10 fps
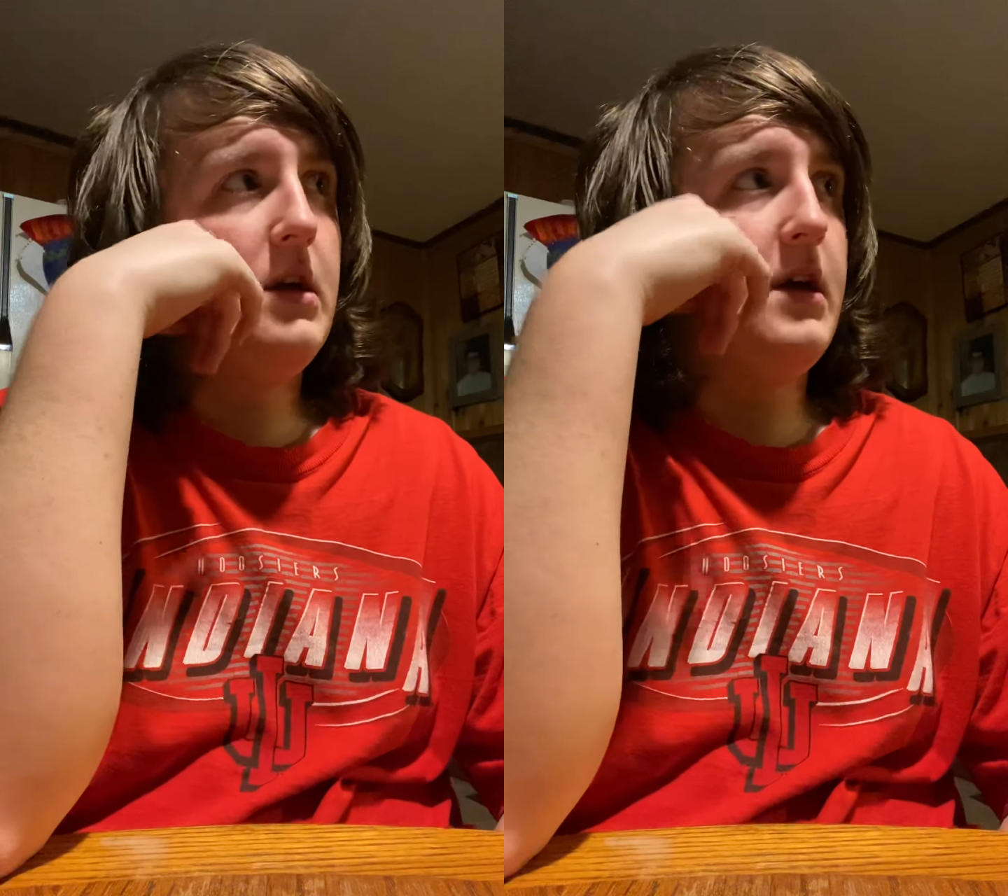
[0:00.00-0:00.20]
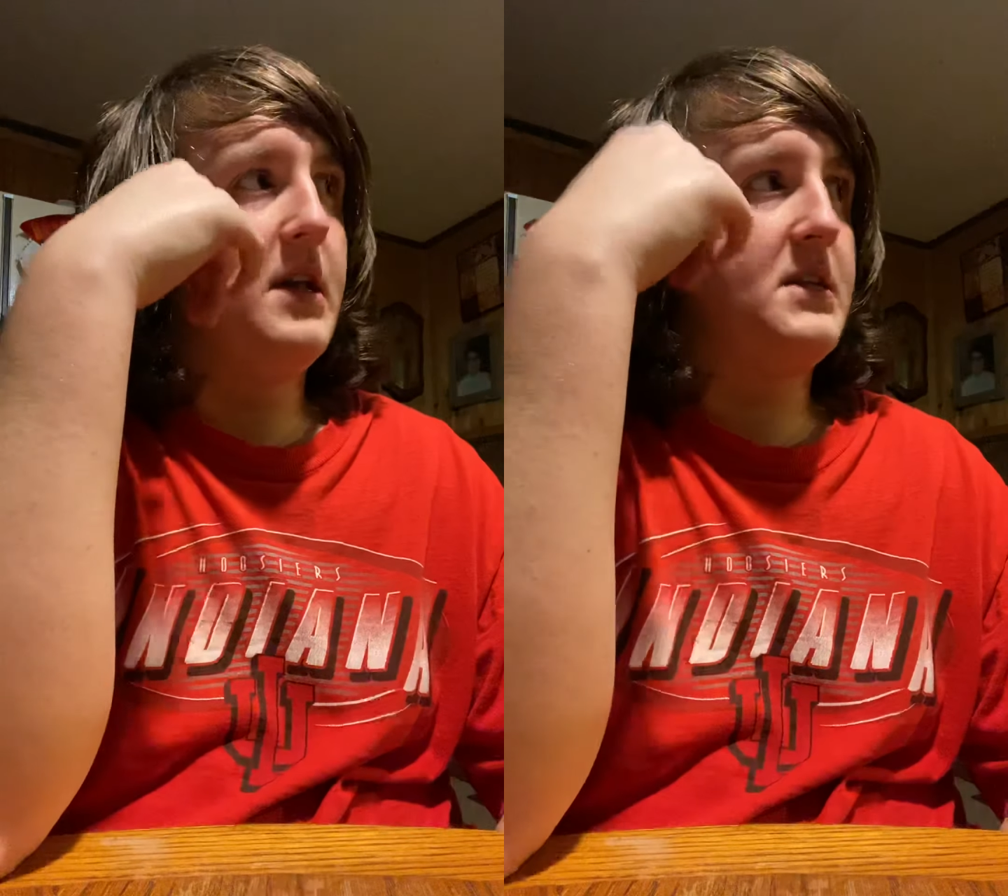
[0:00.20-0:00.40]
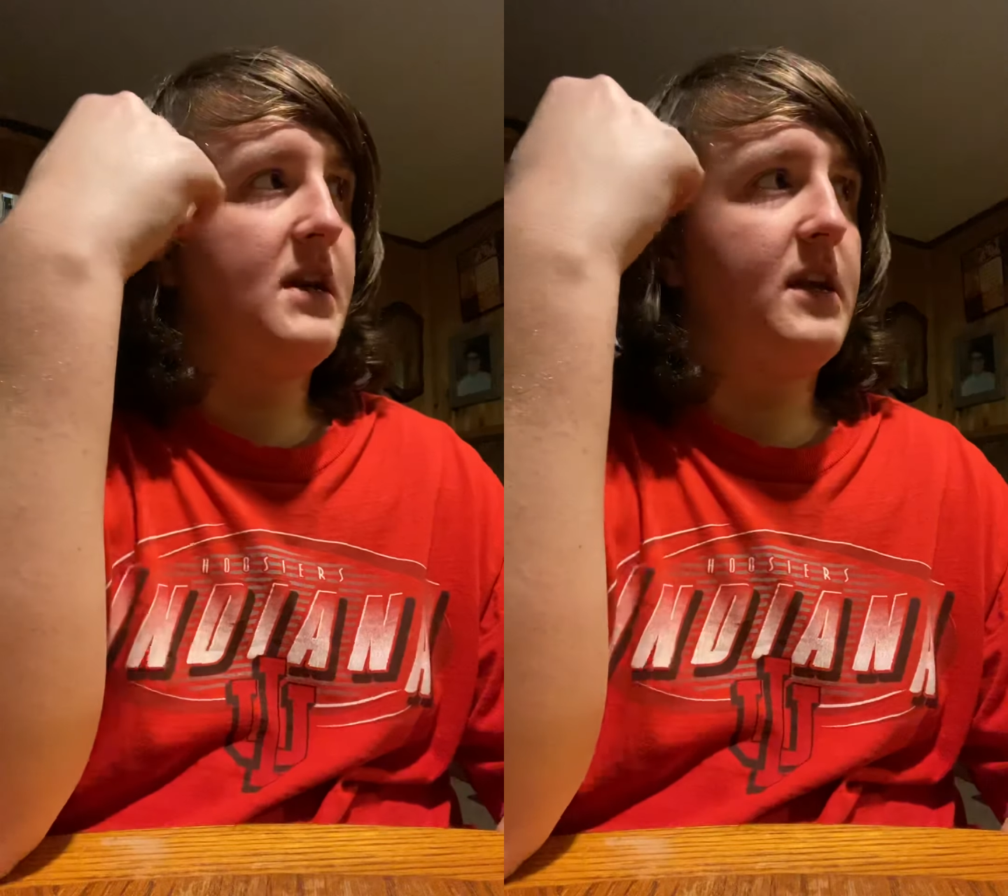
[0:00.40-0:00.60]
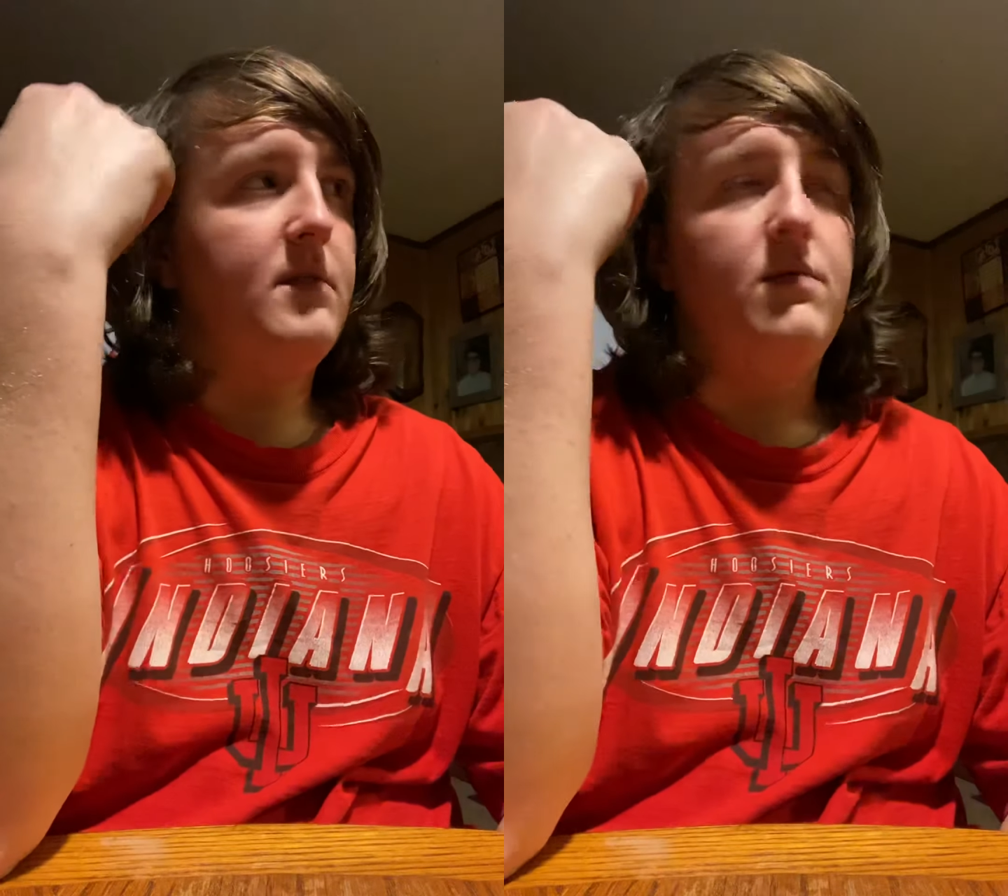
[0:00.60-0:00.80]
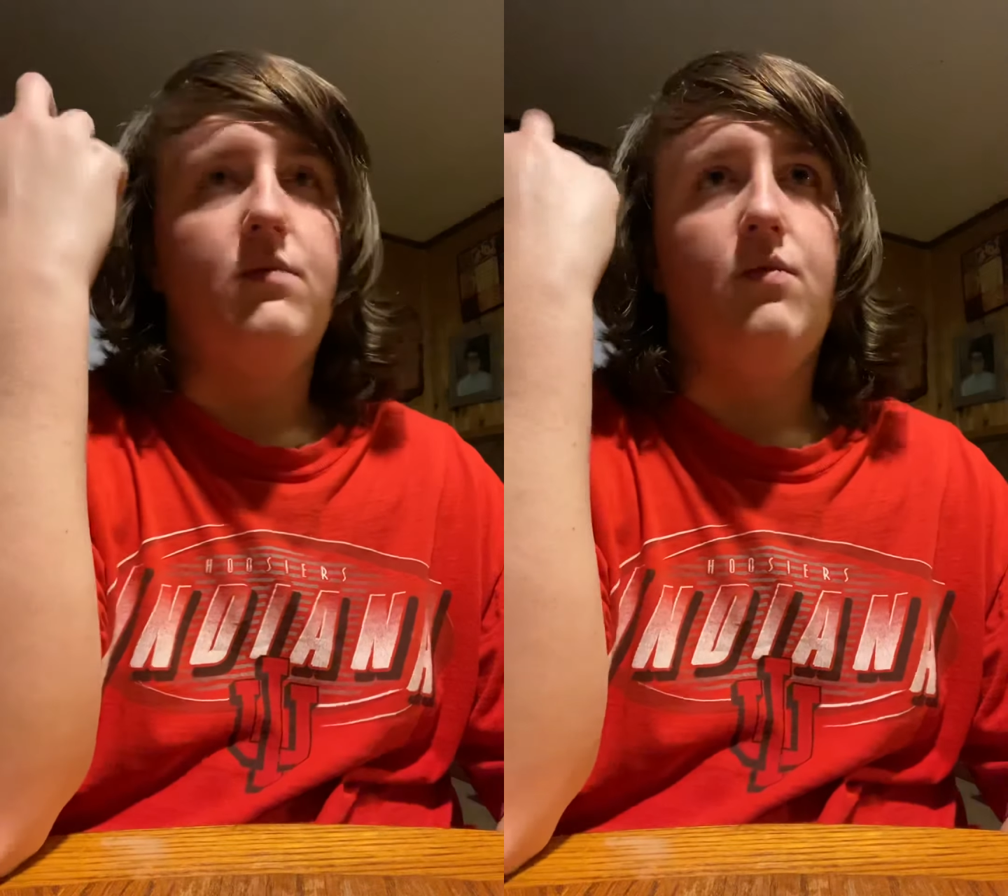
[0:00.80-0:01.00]
it's like
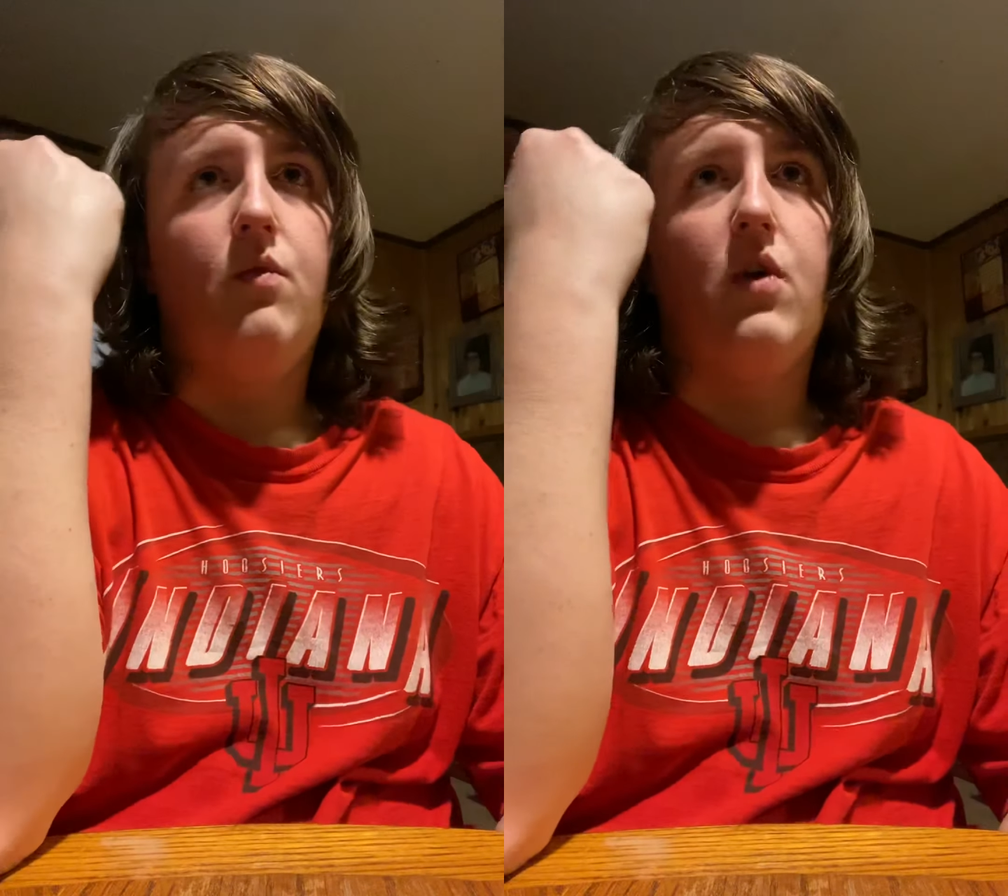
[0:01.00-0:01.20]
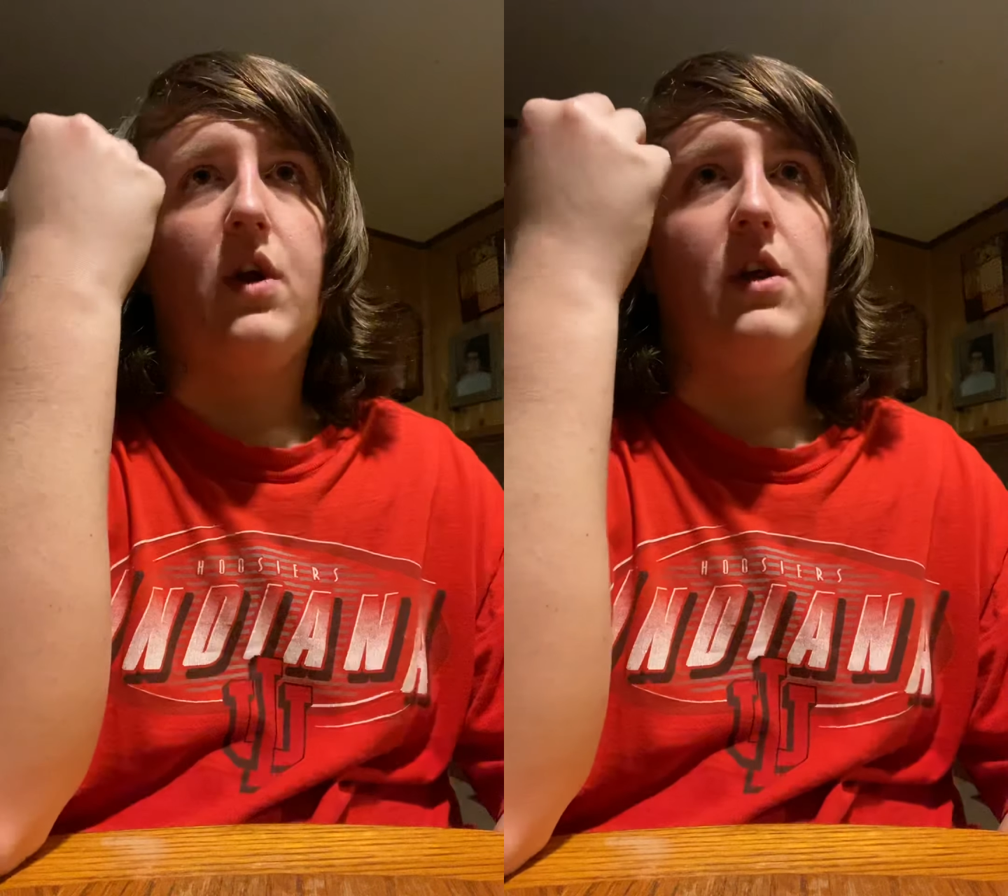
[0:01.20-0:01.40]
1